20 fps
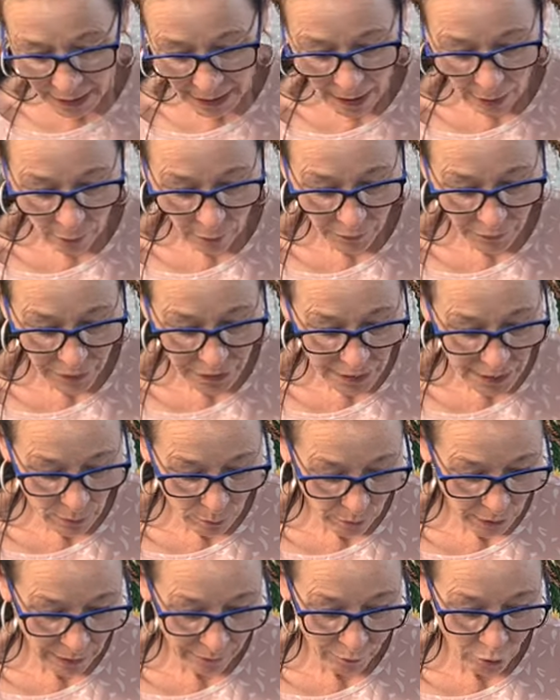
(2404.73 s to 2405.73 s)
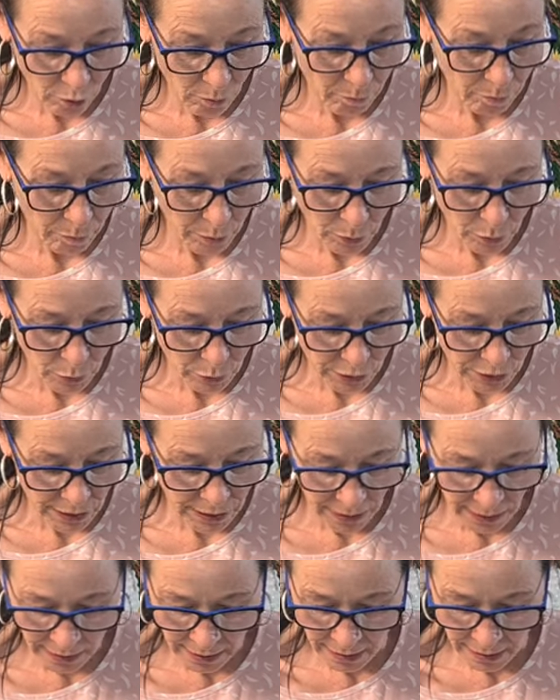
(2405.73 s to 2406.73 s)
Now on this one I've got
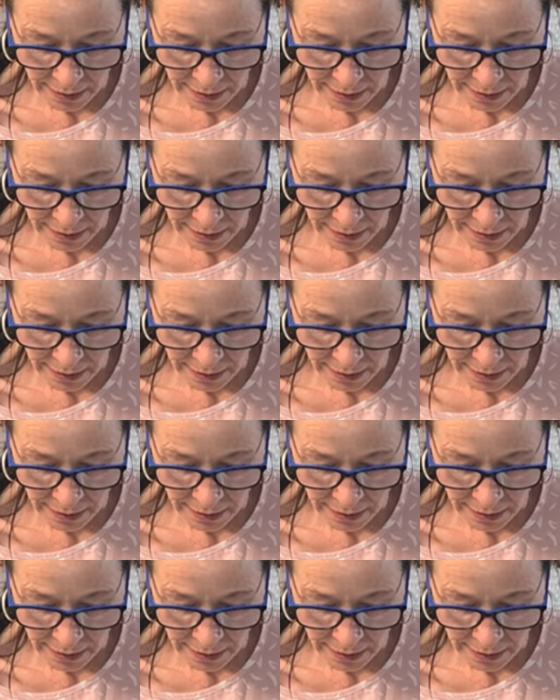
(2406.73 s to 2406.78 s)
buds